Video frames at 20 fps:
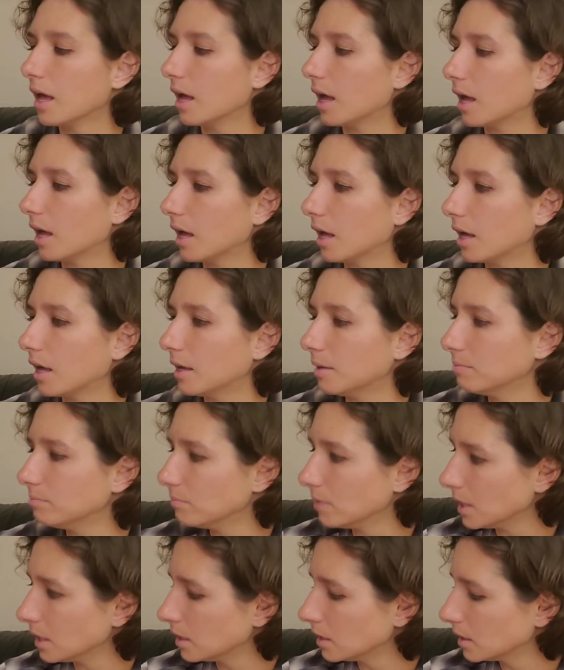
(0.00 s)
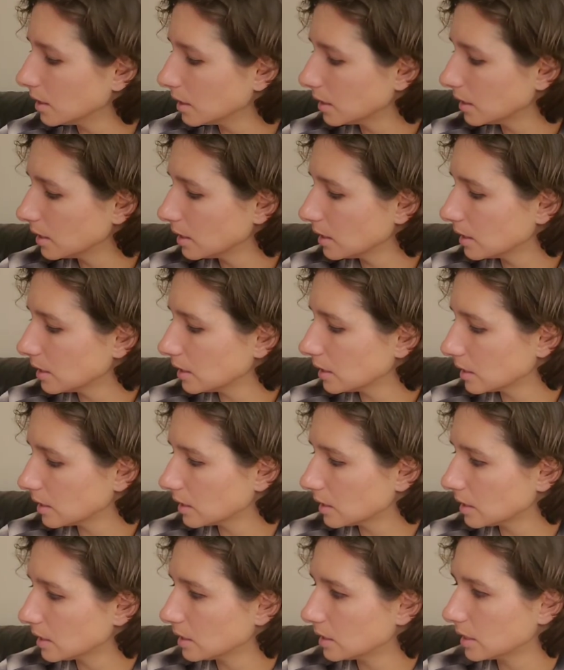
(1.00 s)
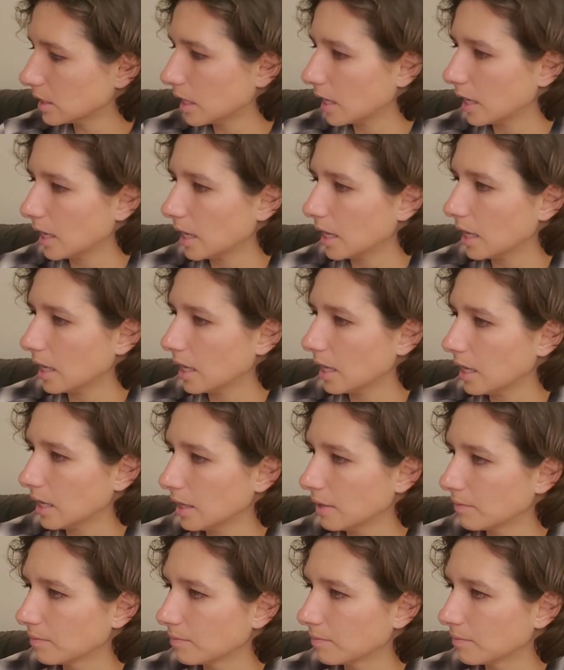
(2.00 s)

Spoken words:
Let's see.